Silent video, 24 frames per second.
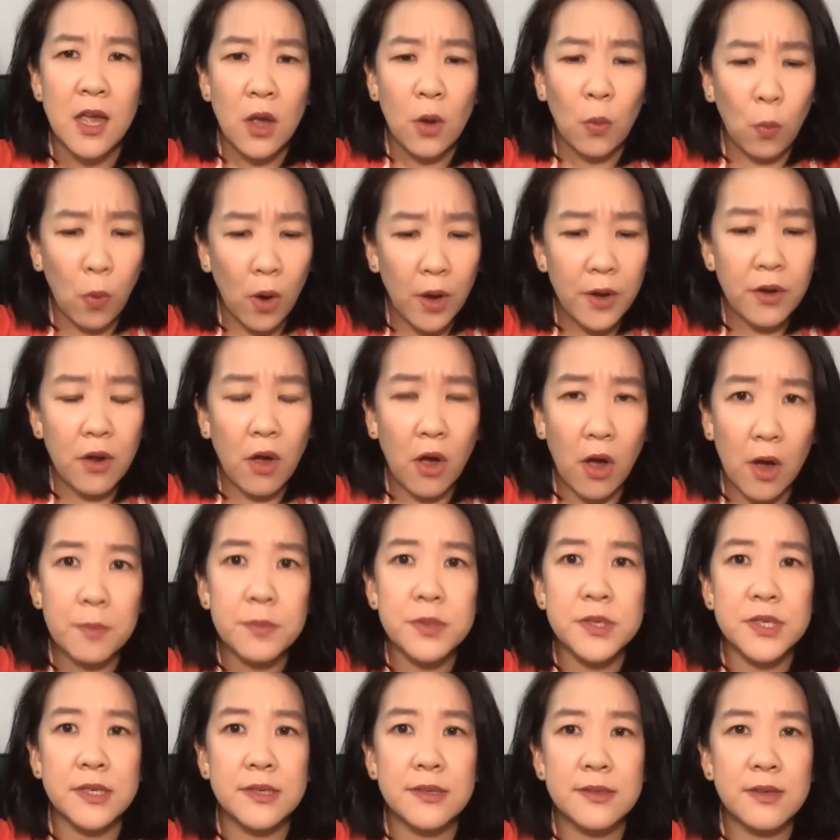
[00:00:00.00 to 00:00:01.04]
What
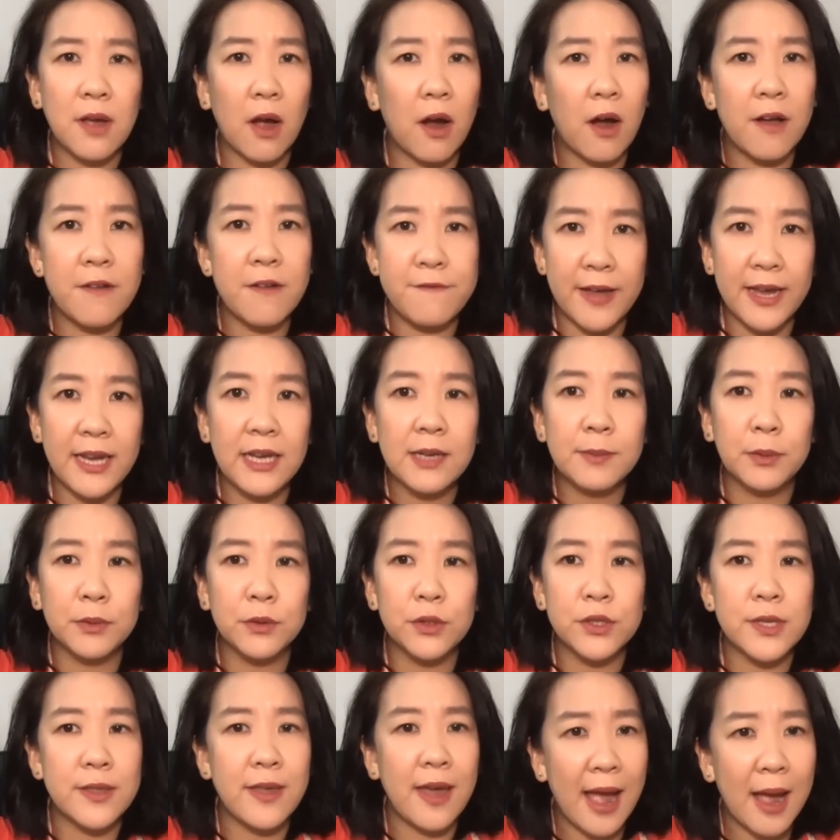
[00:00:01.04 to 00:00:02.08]
options are available
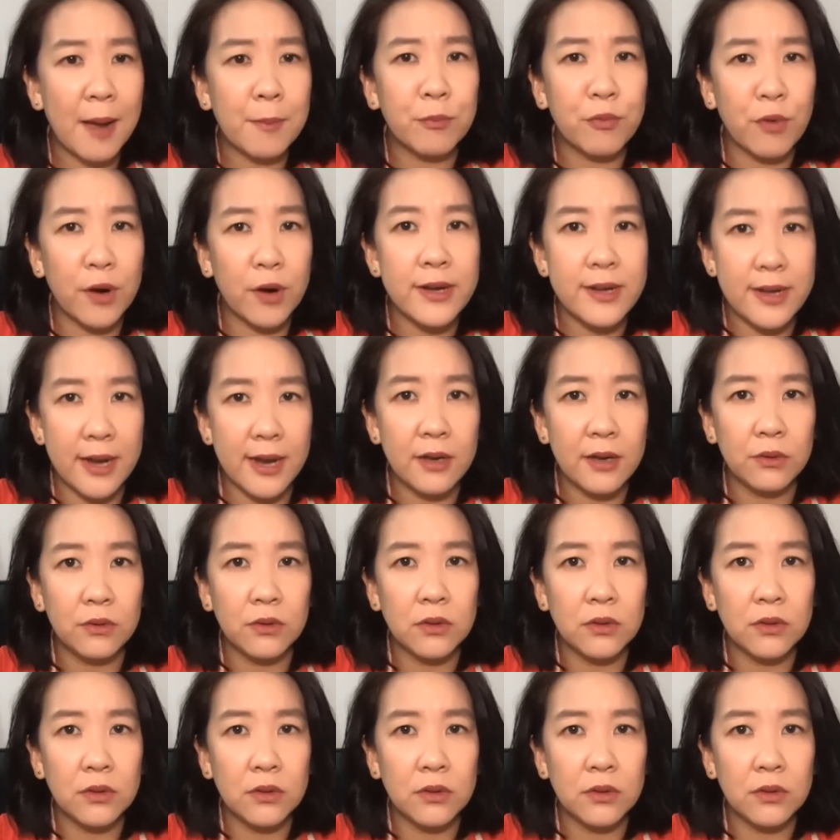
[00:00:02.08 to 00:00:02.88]
to the app right now?